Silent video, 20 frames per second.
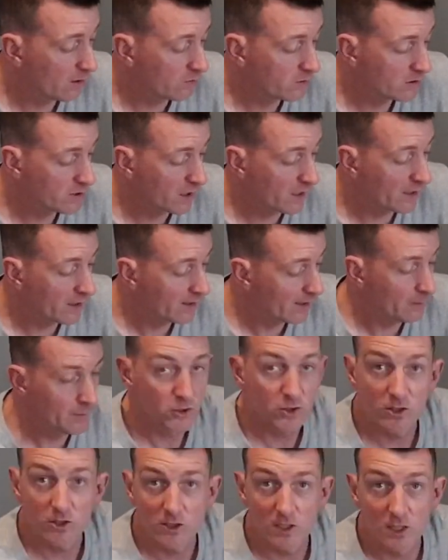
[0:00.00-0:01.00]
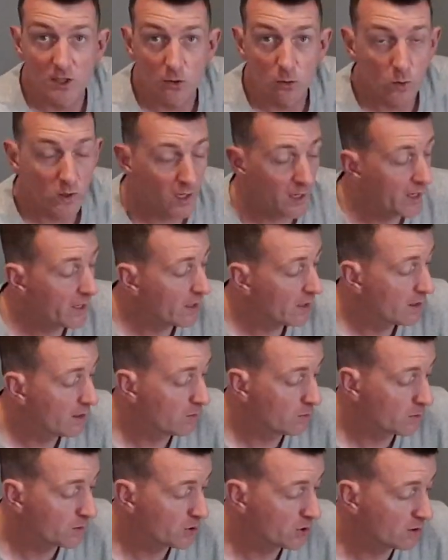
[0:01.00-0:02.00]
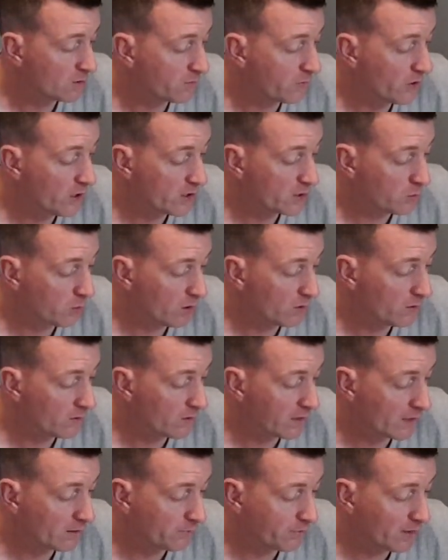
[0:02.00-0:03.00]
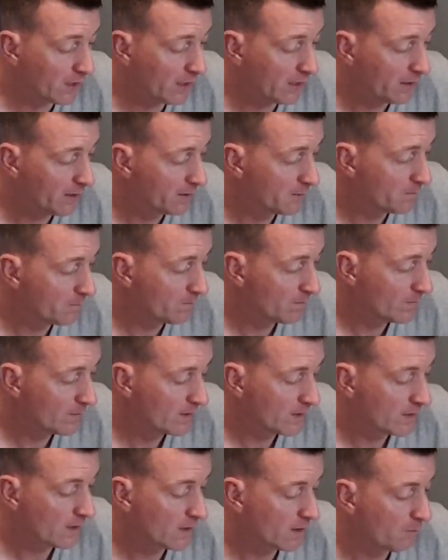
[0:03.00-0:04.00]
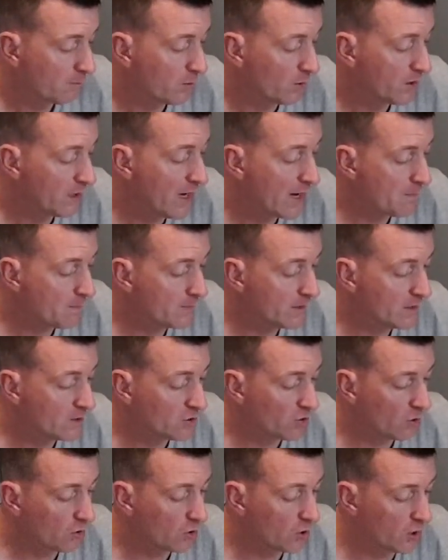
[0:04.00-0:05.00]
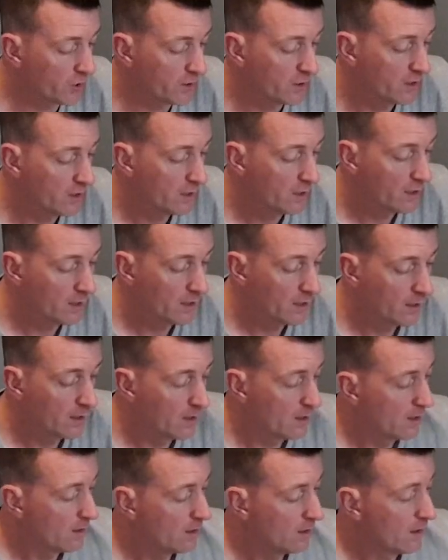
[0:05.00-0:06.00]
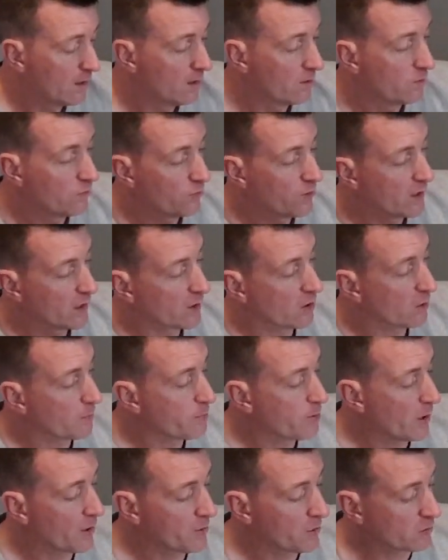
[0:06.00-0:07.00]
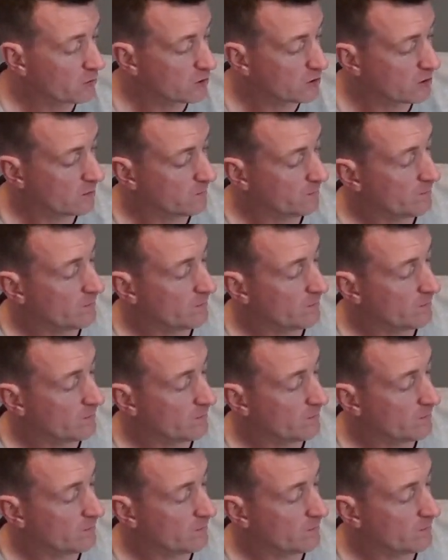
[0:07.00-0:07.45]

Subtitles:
Obviously I'm interested in UK, which is the first one, thankfully. But yeah, it's all good. Really good product.